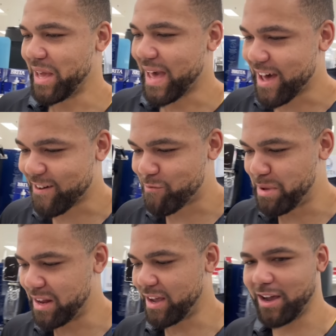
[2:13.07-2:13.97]
have
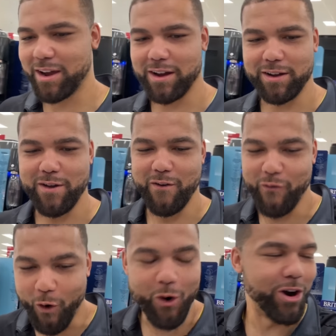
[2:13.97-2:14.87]
been here
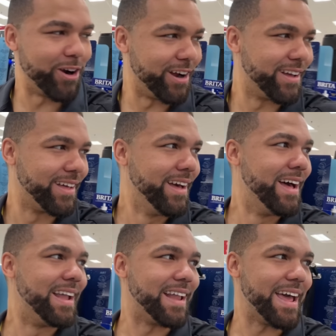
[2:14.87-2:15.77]
for
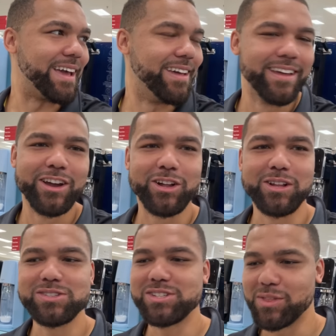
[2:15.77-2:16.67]
like
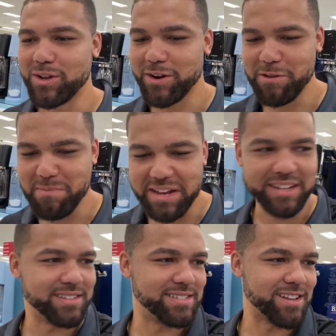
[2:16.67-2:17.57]
close to 30
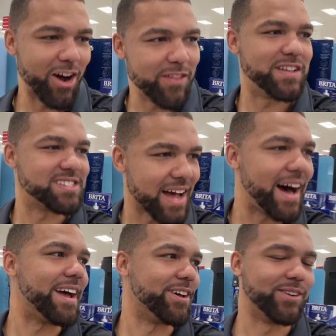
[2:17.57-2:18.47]
minutes on this
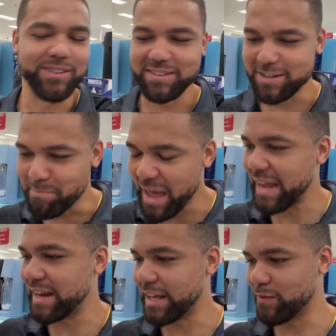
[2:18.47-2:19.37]
aisle
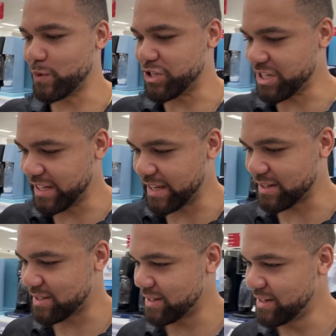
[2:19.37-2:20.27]
debating if we should get
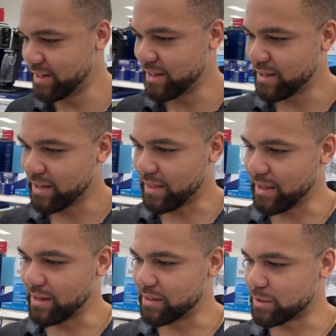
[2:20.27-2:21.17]

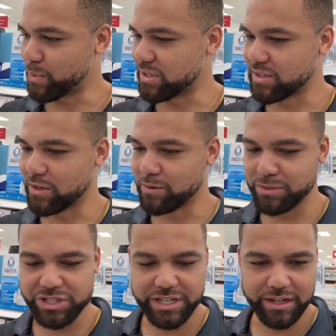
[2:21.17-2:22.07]
the Nespresso
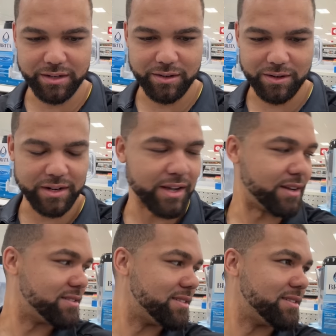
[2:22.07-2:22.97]
machine or
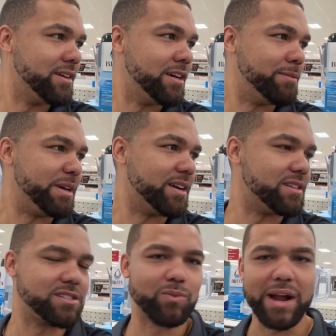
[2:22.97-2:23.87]
not.
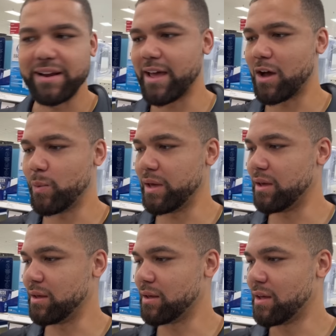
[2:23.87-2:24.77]
Because right now
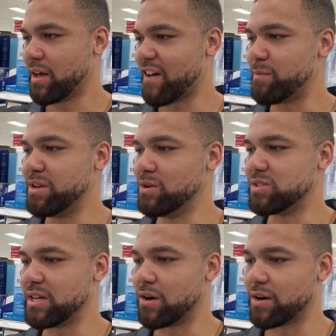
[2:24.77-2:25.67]
we have been
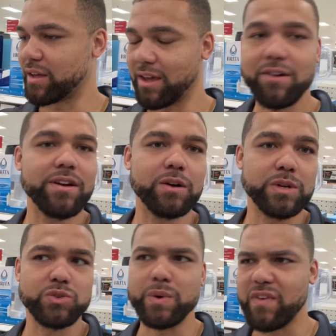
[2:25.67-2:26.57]
using our Keurig,
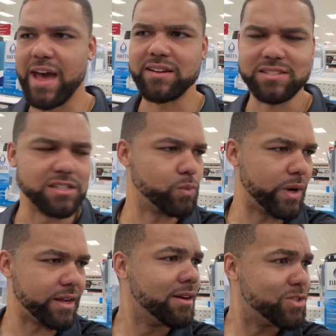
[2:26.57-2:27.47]
which we've had since
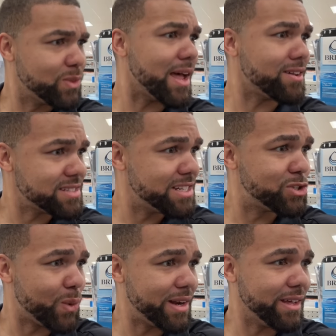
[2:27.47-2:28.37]
what,
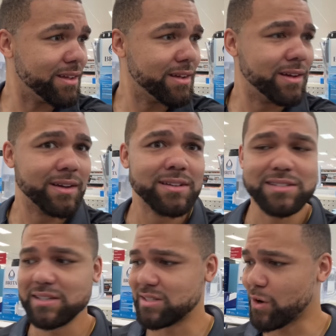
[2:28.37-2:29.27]
2020?
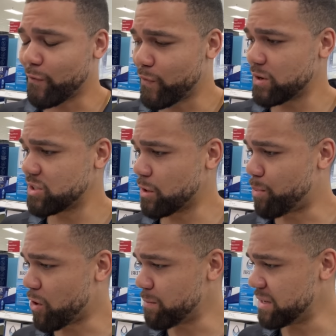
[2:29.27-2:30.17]
Since our first
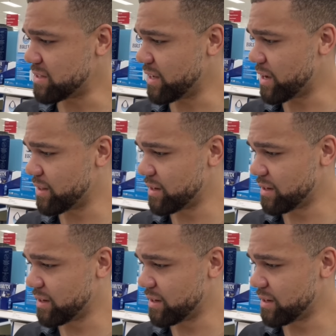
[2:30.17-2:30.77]
apartment together?